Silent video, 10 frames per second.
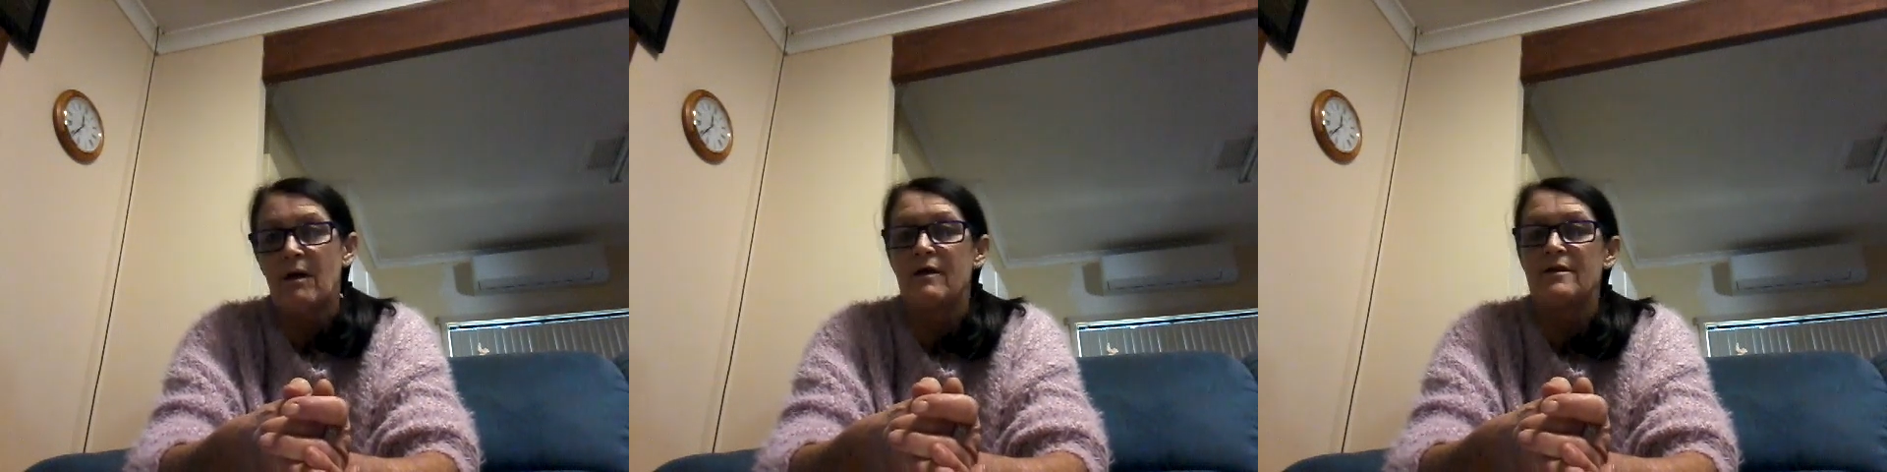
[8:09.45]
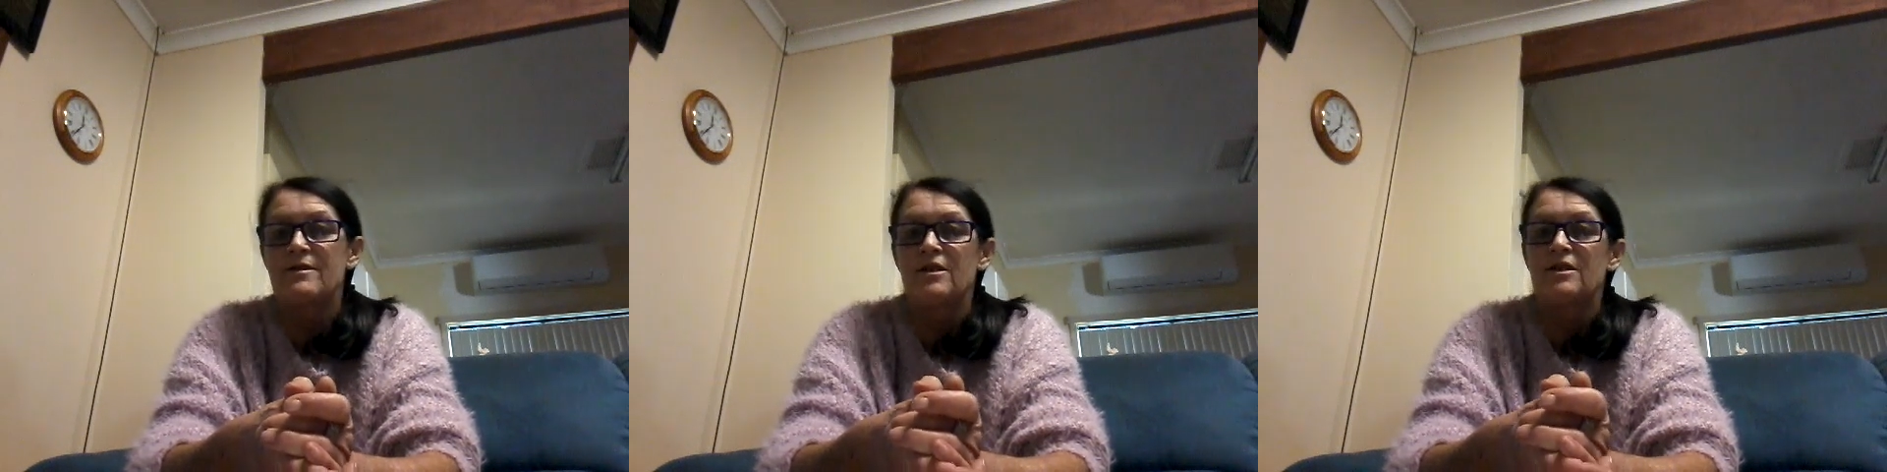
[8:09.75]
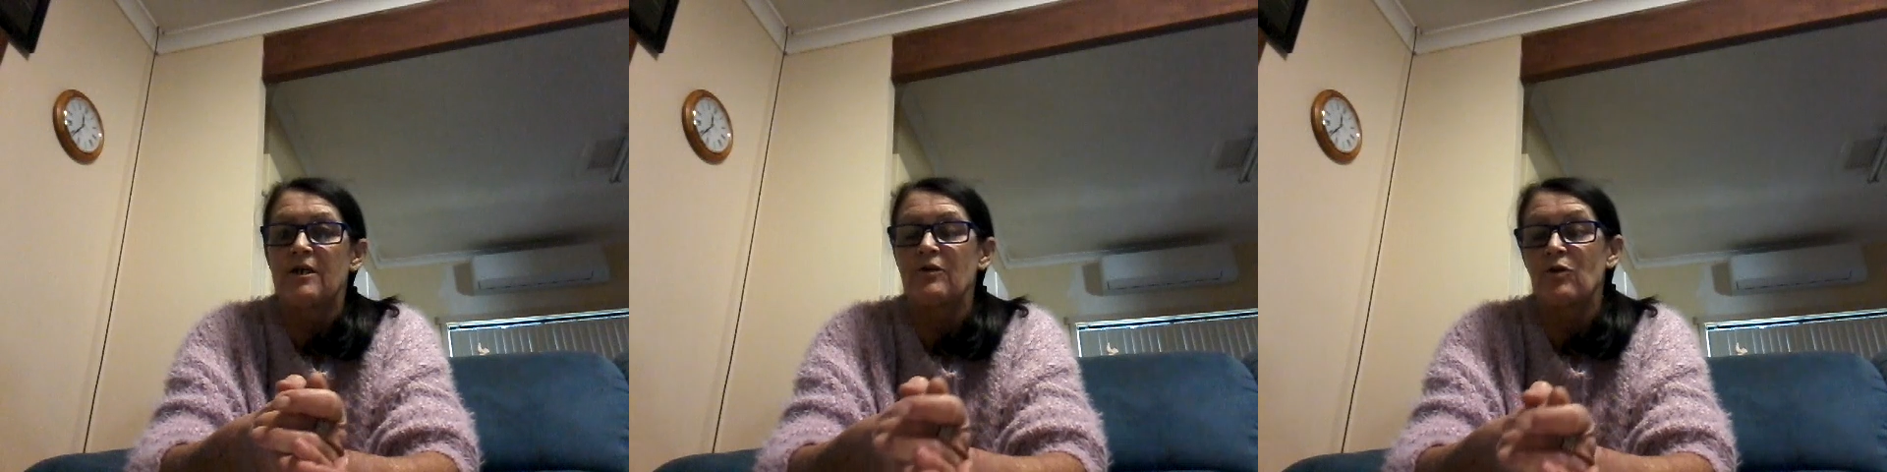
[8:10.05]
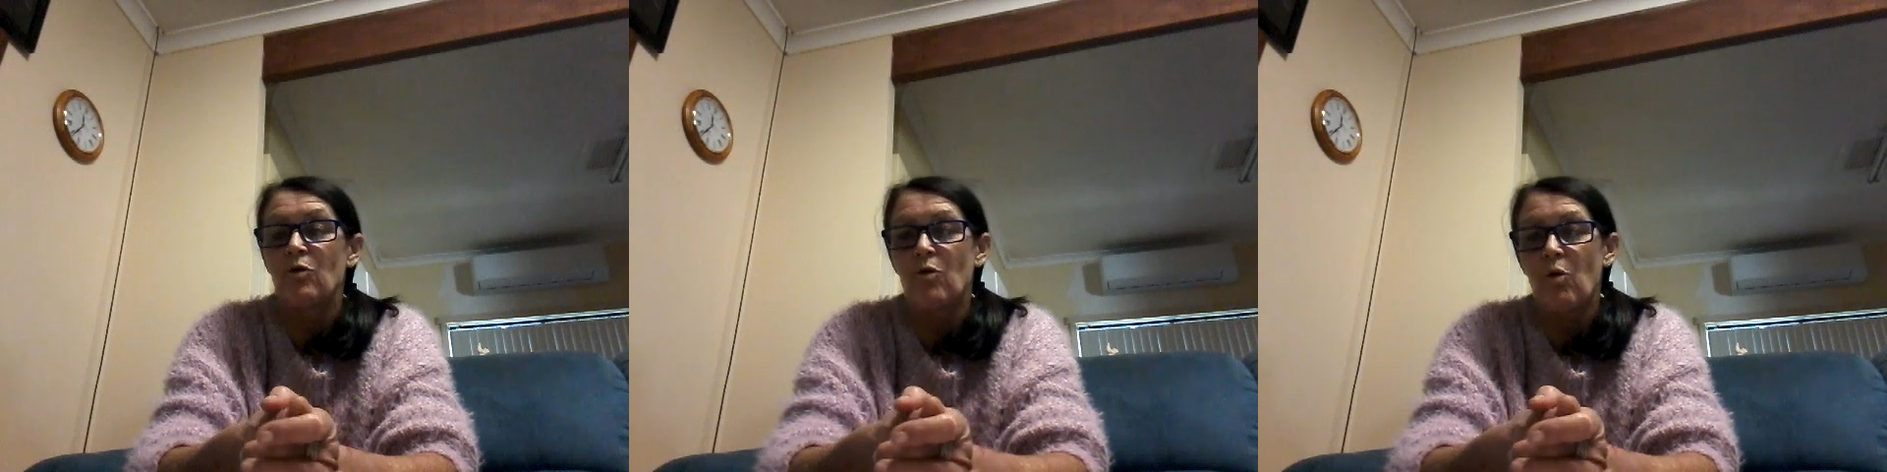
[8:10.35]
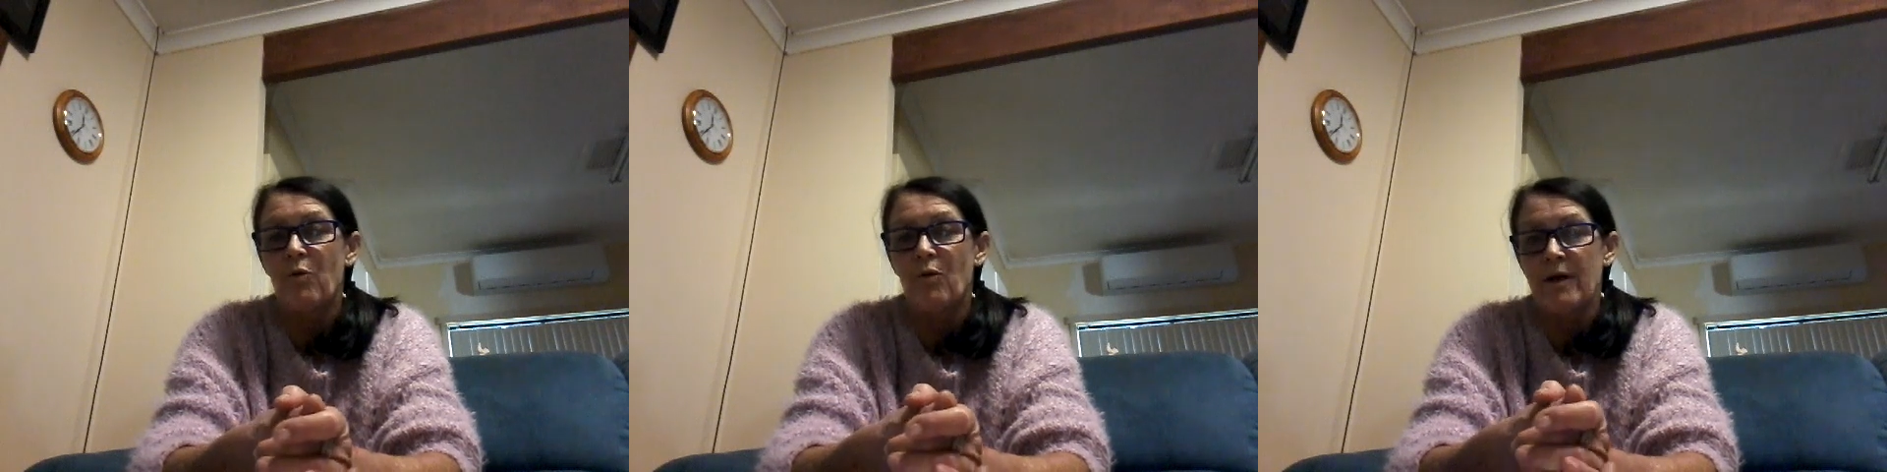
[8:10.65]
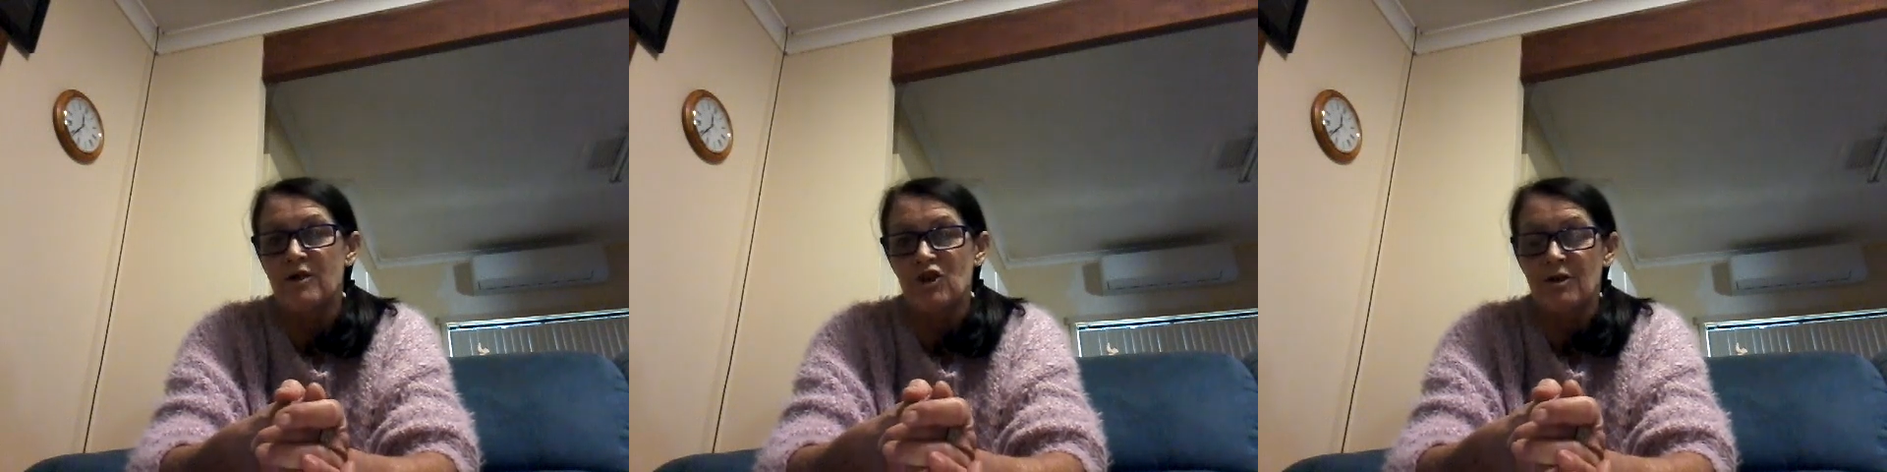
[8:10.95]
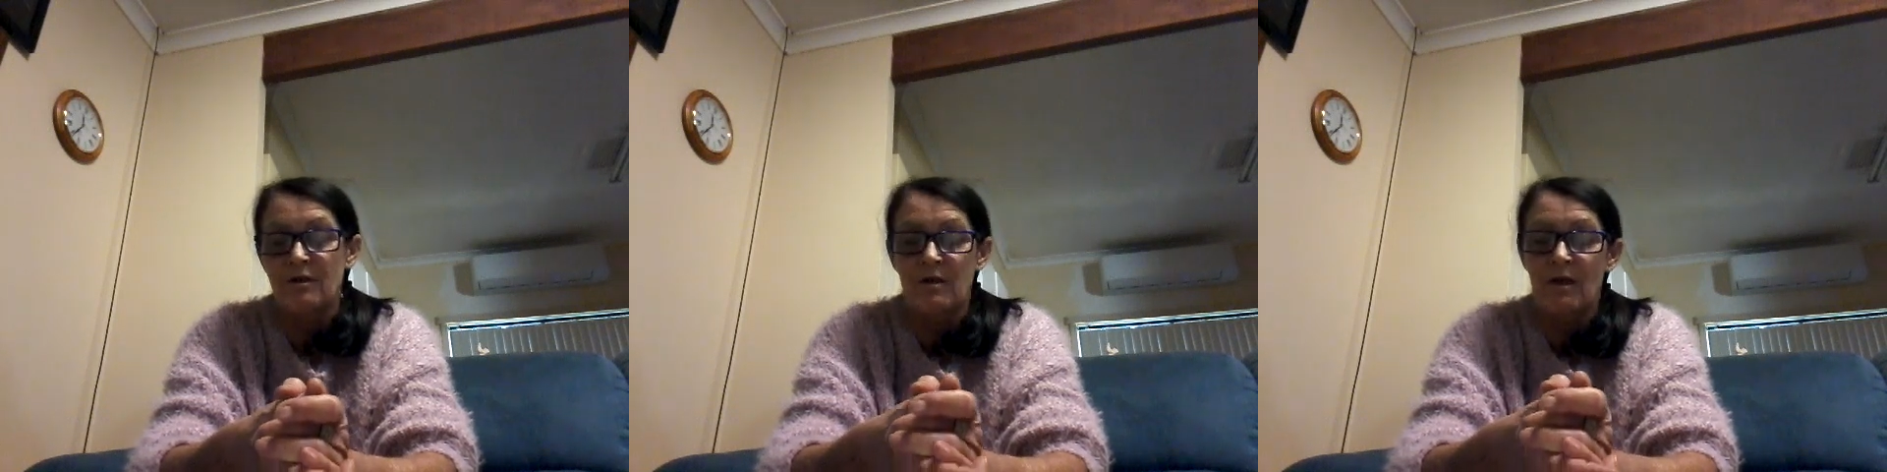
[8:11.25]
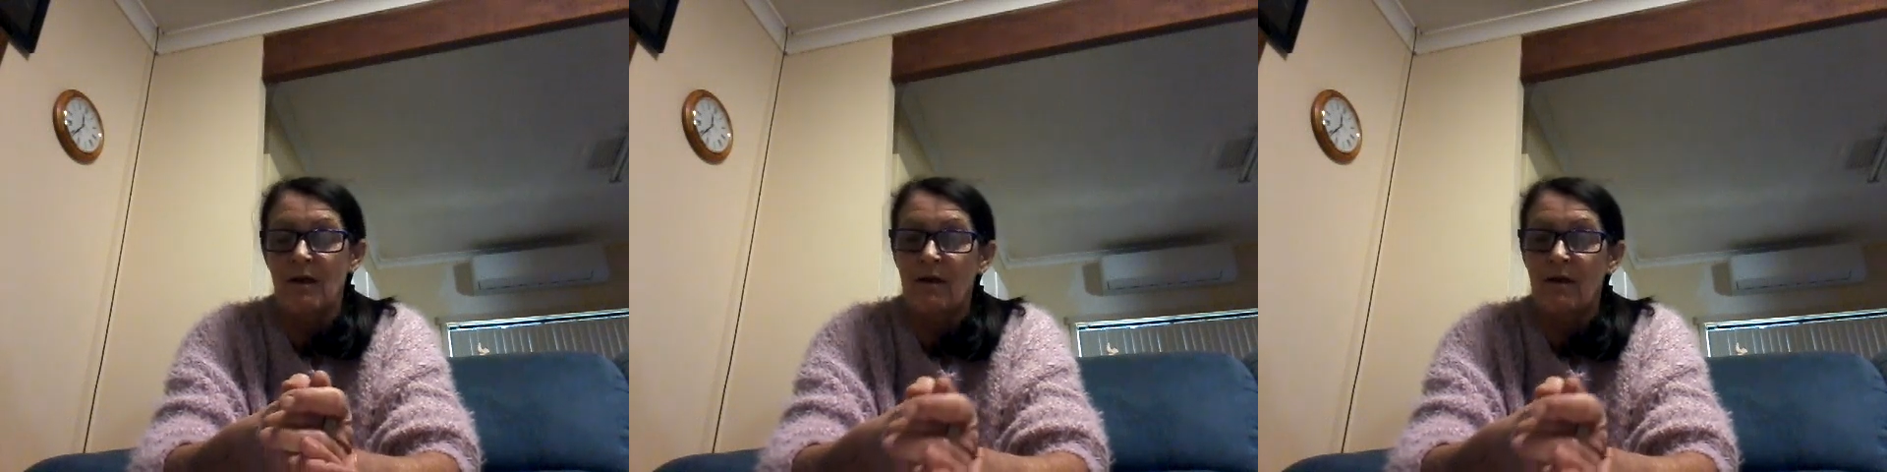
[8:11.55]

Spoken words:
is the Technical Corporation,